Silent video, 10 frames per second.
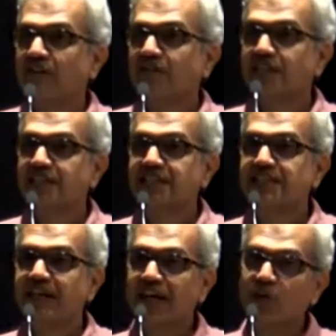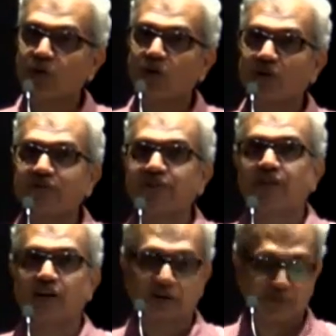with the CIO of
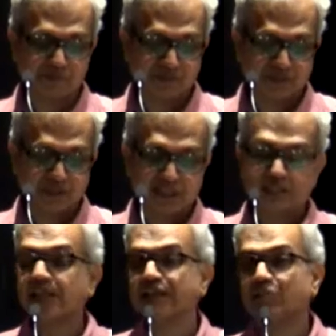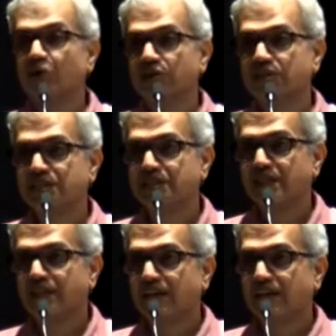um, Tata Motors.